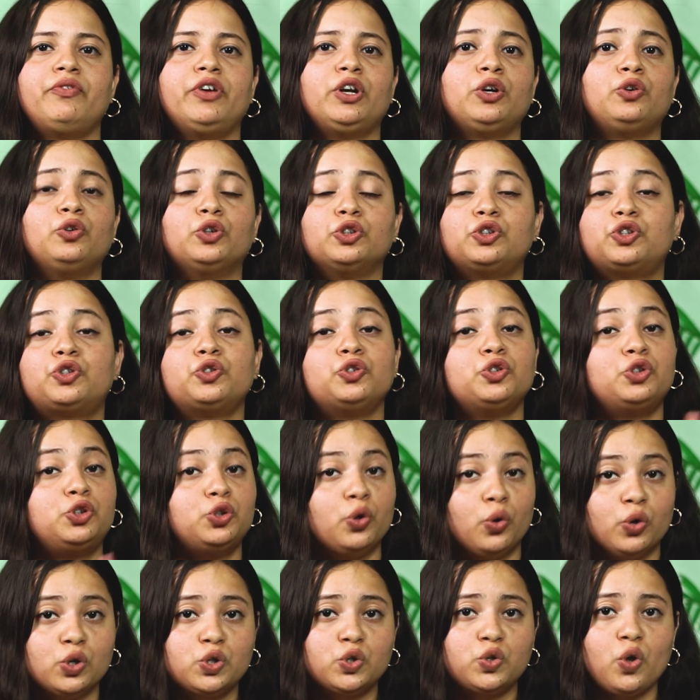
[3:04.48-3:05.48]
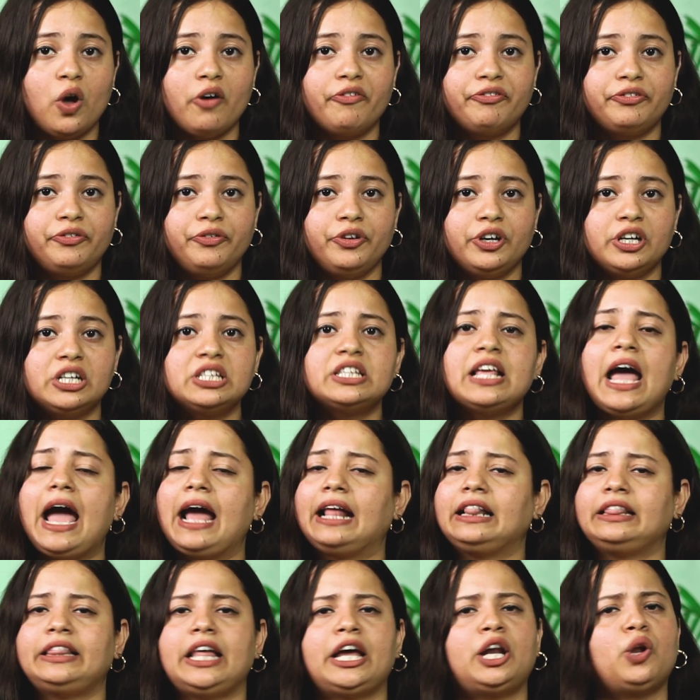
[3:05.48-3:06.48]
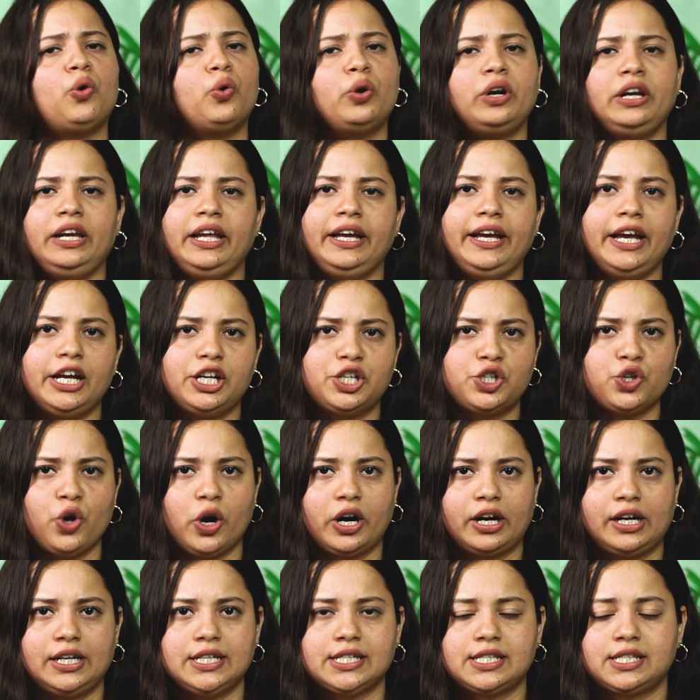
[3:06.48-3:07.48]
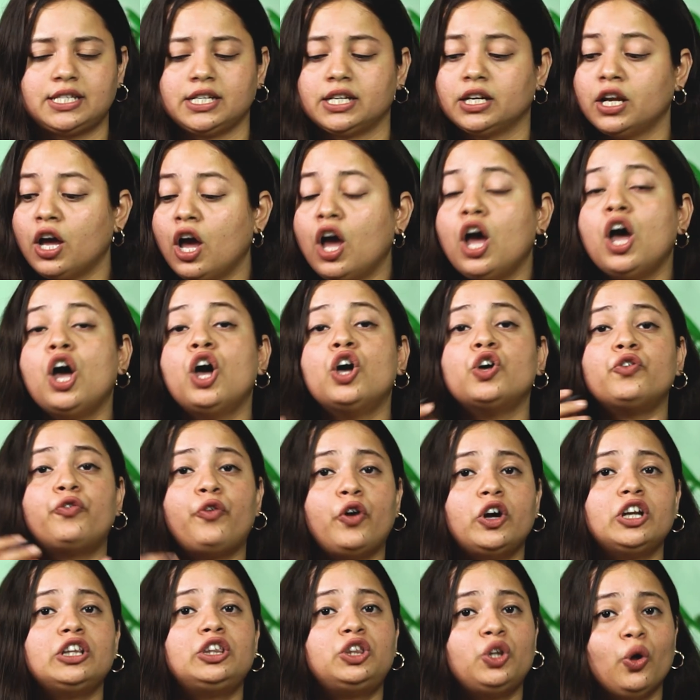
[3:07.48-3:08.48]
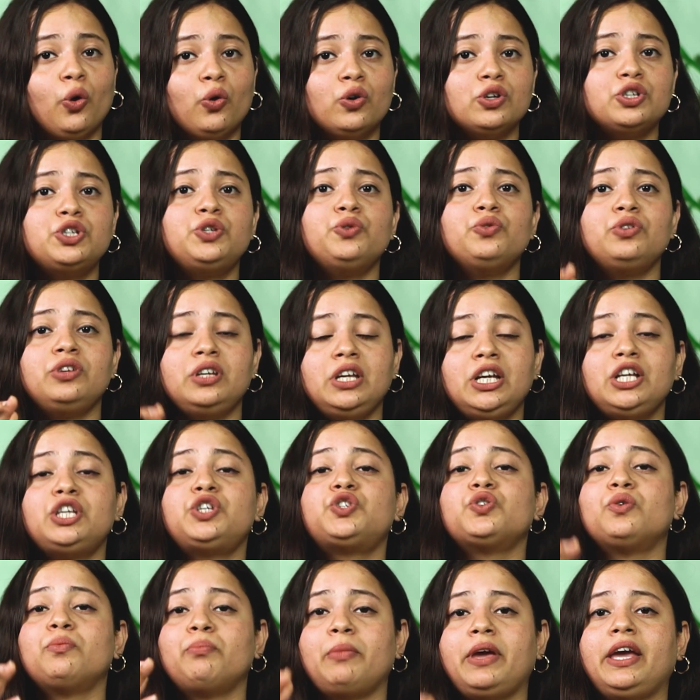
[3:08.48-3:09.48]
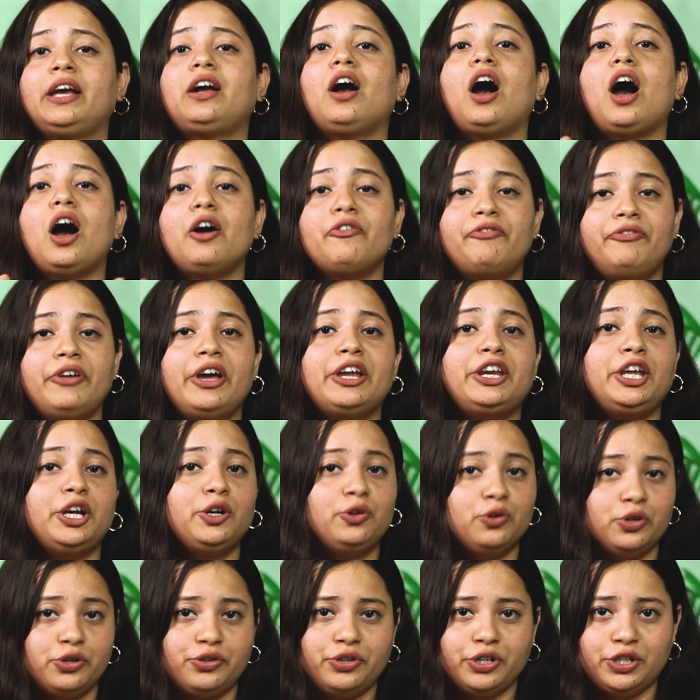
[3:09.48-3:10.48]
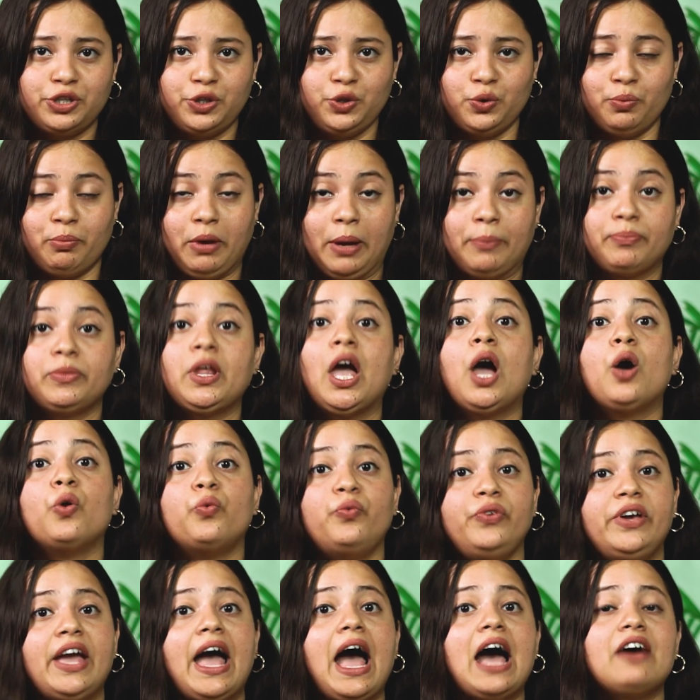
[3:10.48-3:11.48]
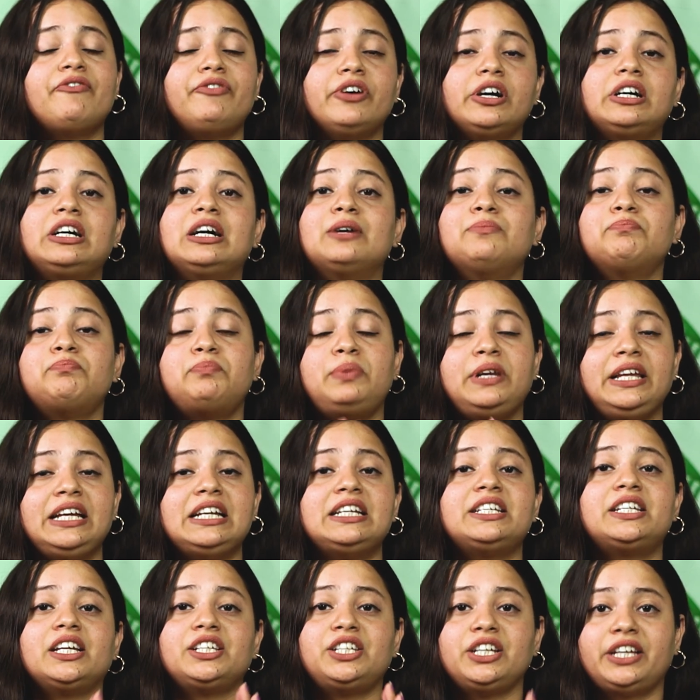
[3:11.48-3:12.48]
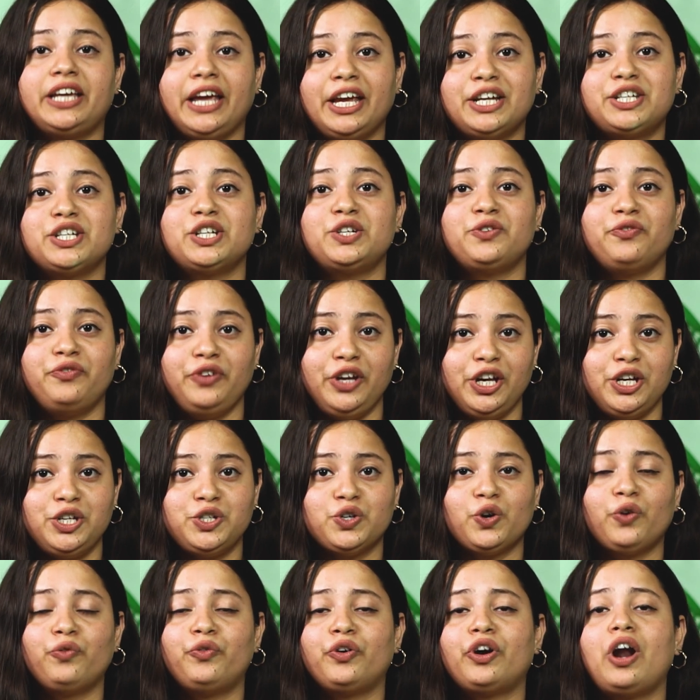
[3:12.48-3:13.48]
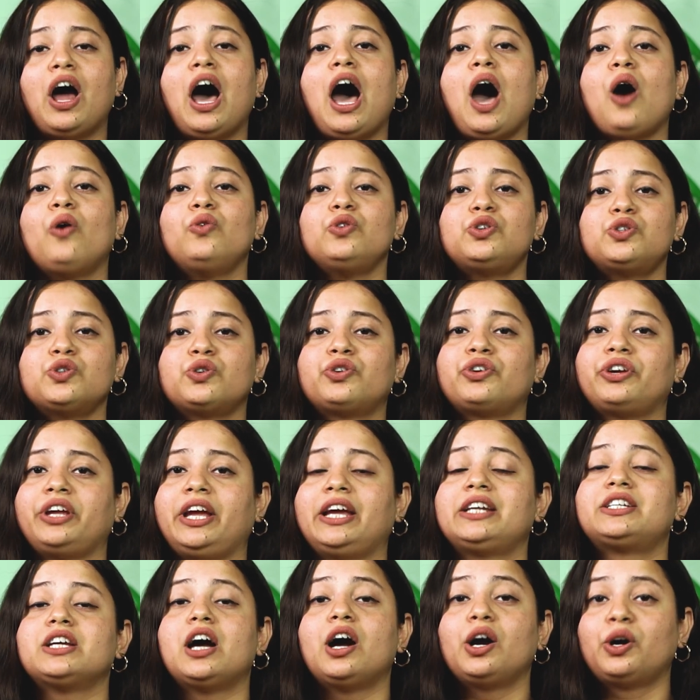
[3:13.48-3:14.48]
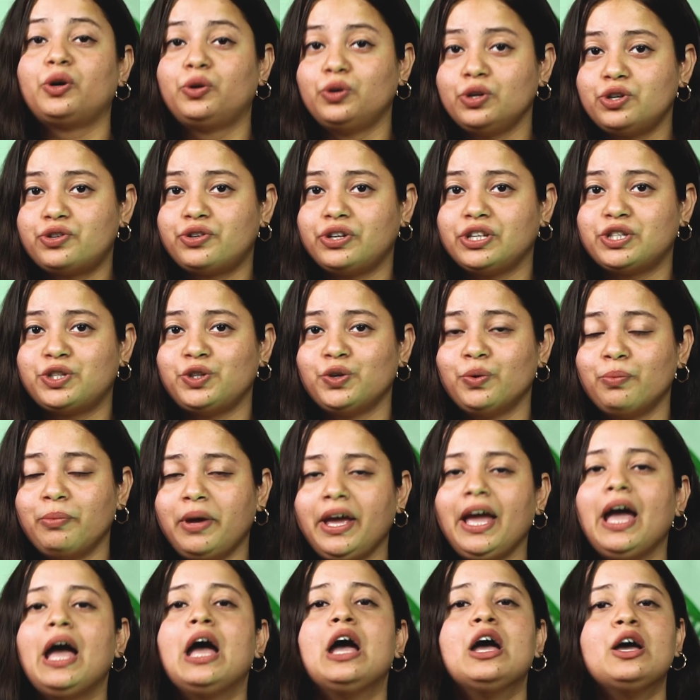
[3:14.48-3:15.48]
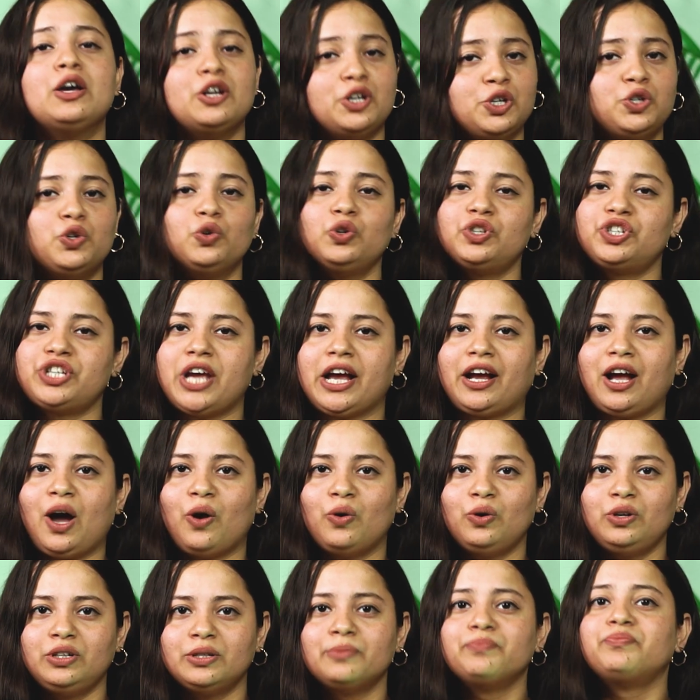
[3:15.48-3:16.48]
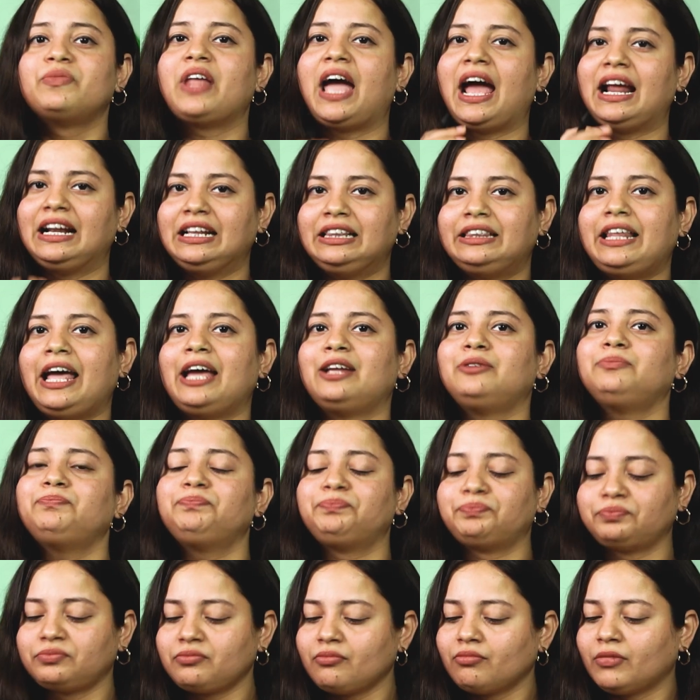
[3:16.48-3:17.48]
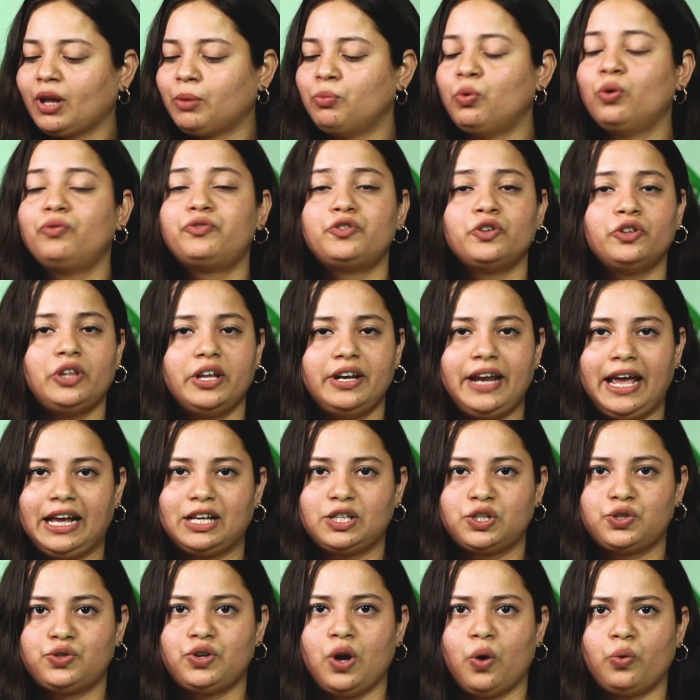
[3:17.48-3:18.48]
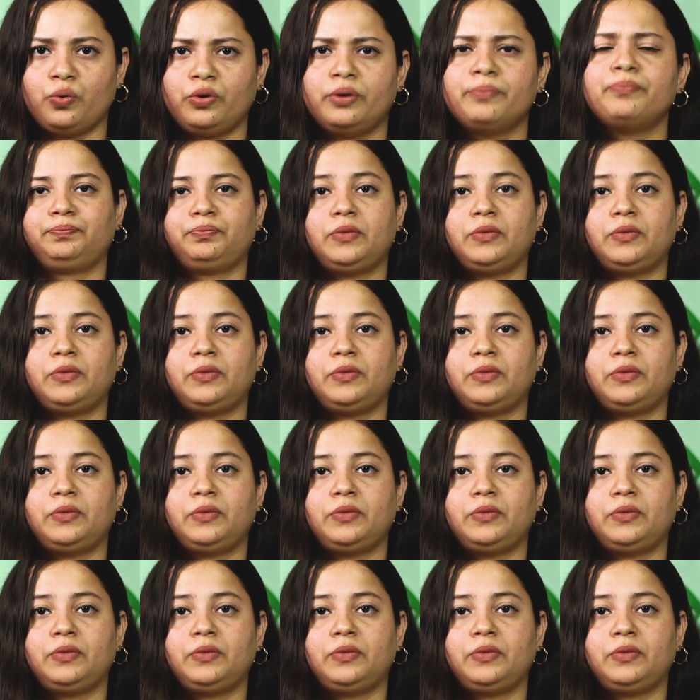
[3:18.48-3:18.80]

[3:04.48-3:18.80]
will go through those softwares and then only get shortlisted. For those, you need to make a very good resume. We have a complete dedicated video for how to create a good resume. Do check out and then move to the next round.